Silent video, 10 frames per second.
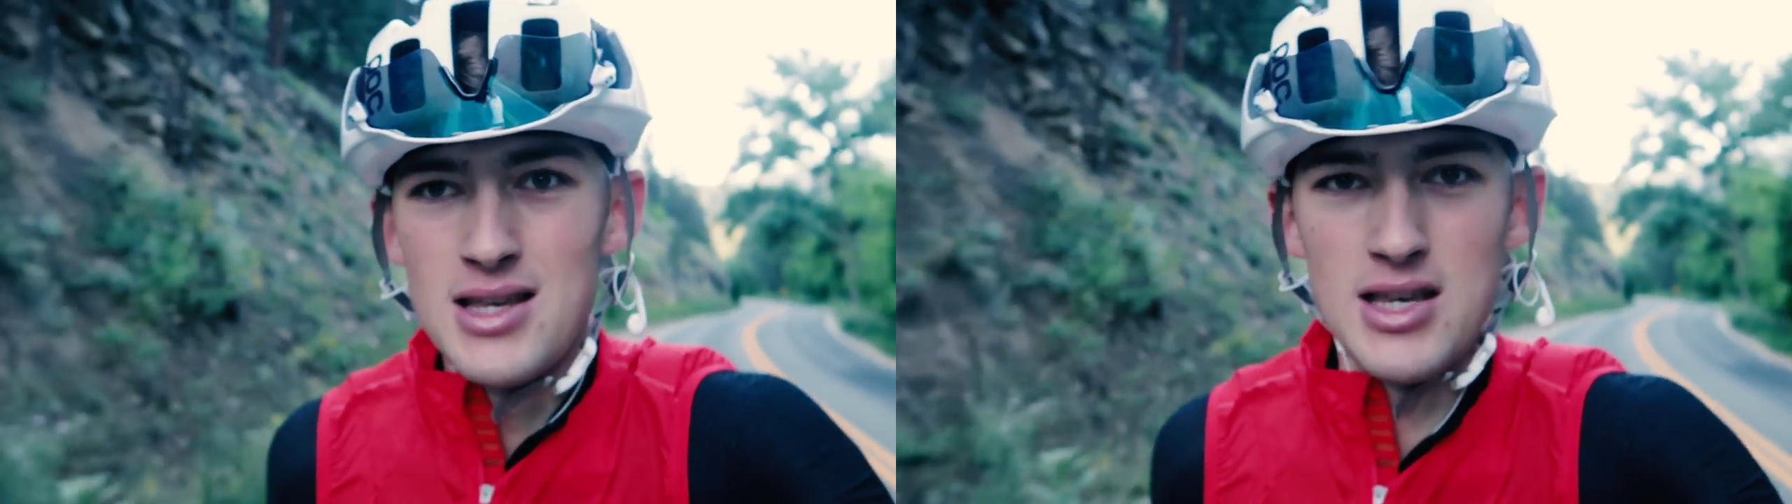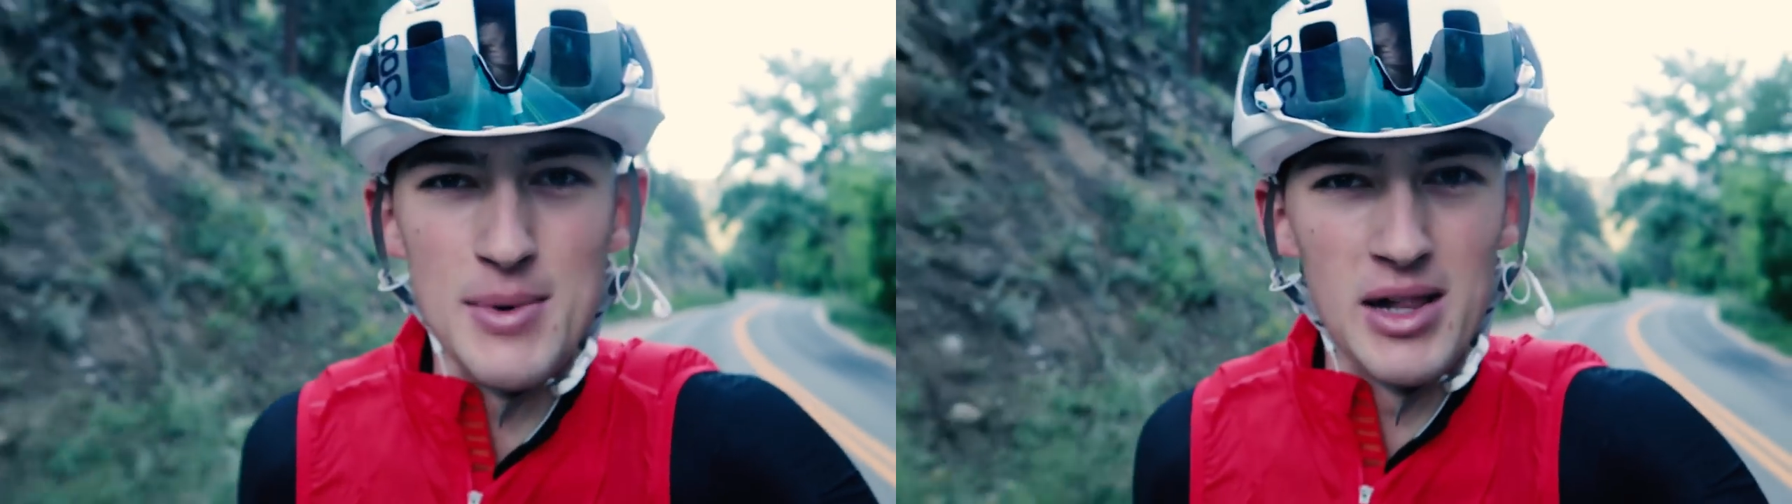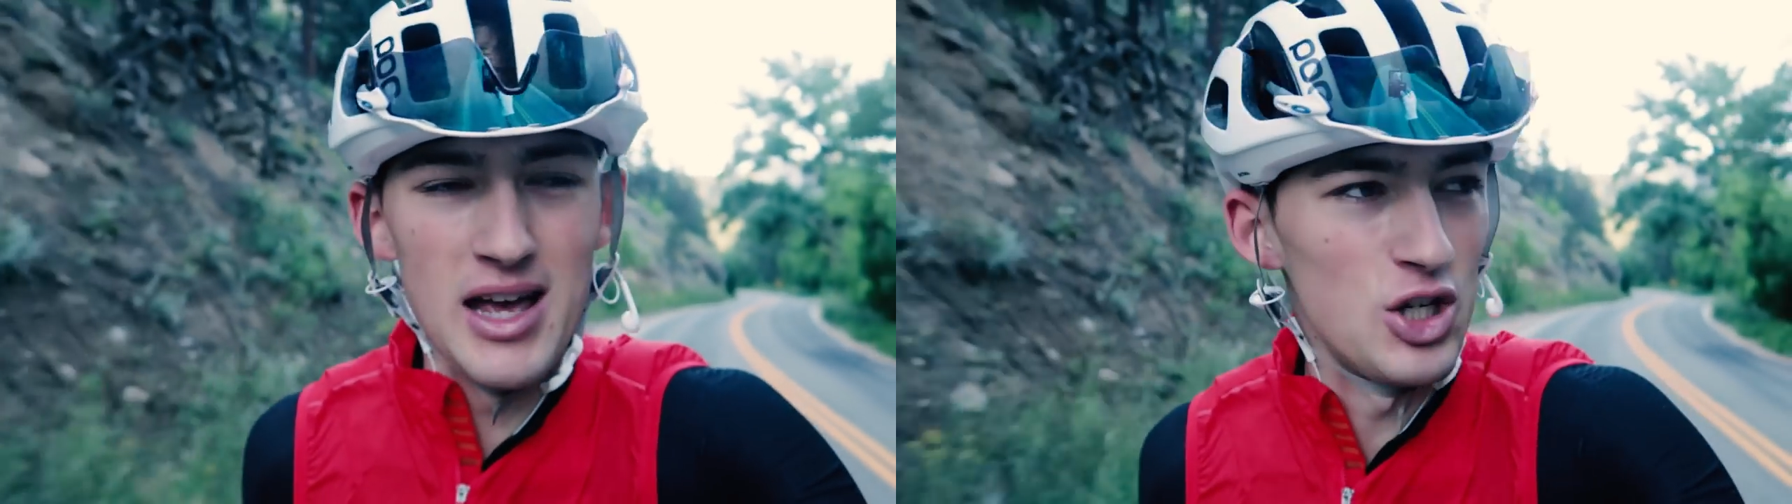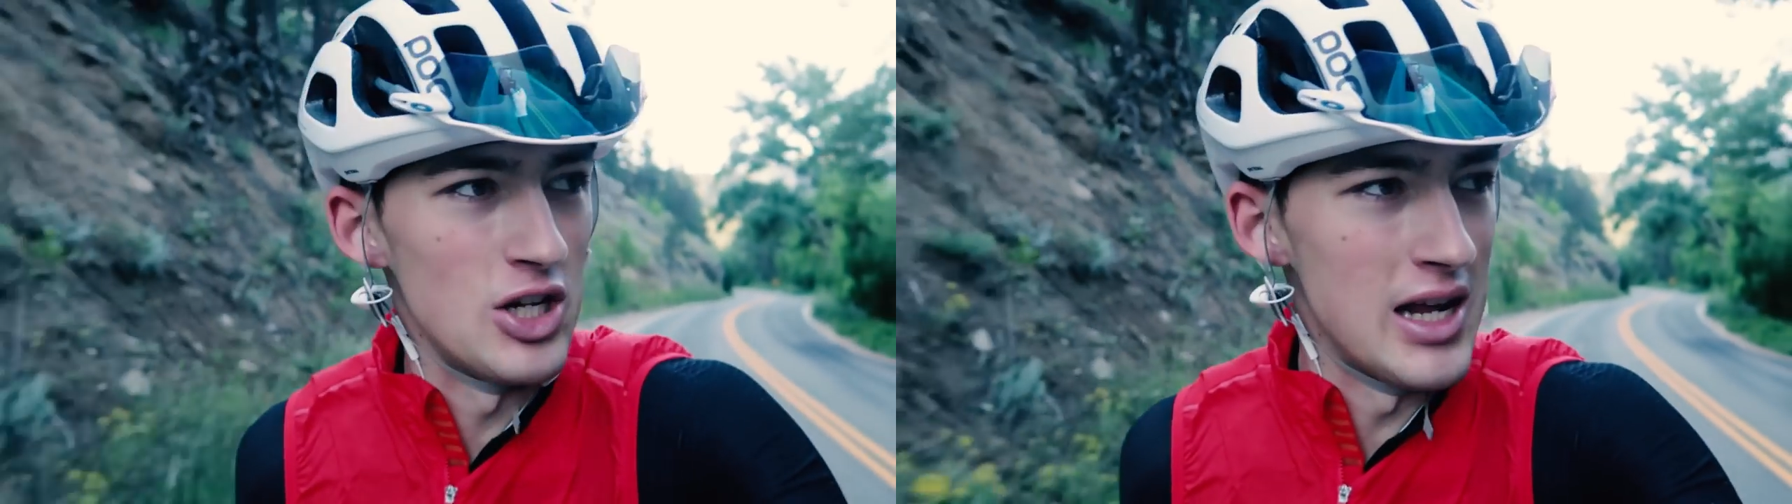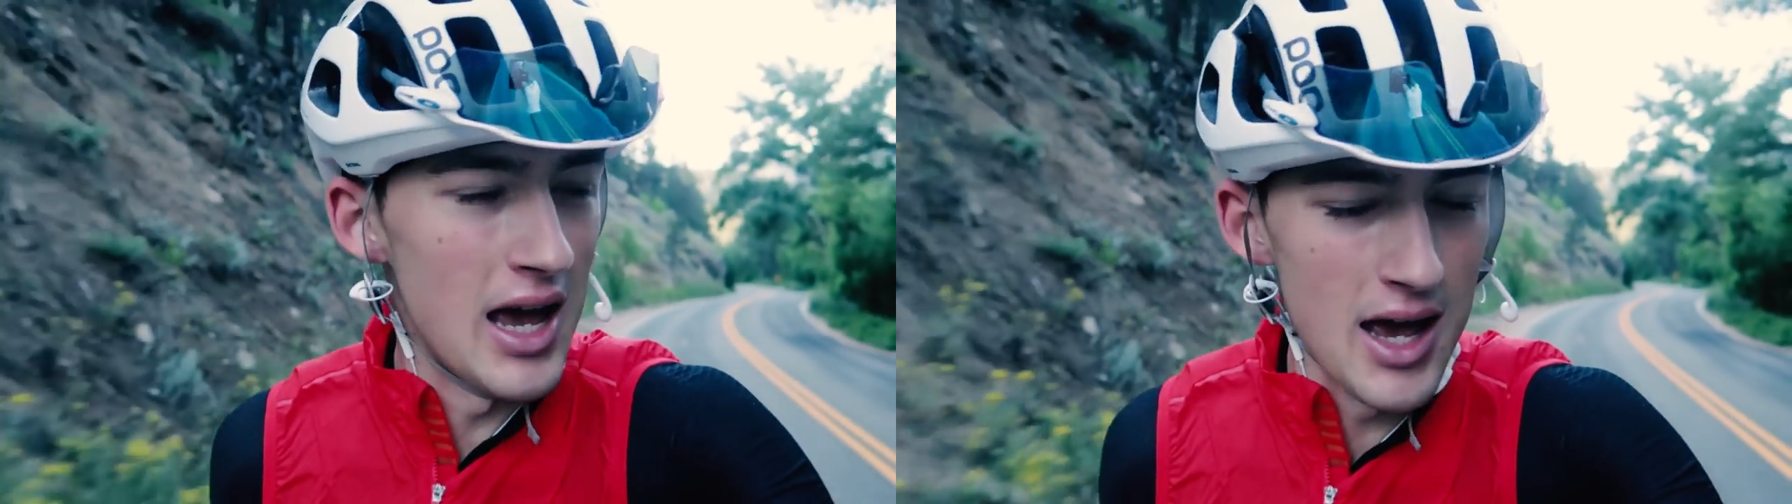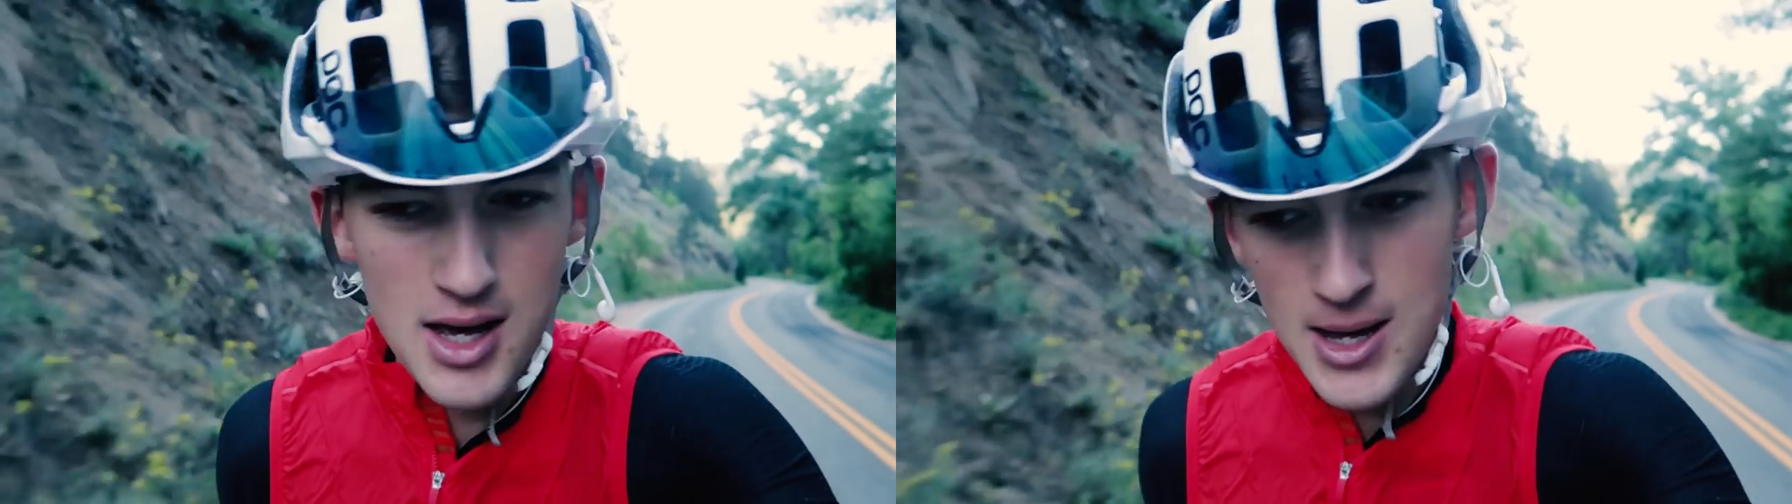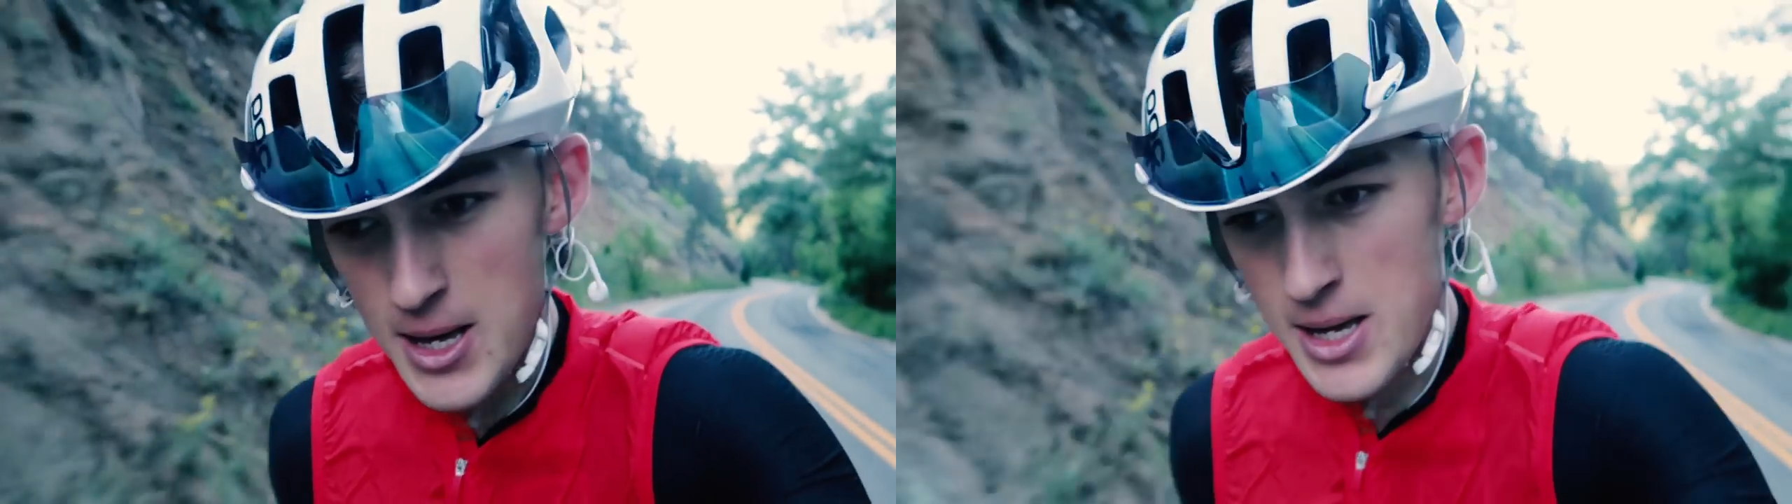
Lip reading: simulation day.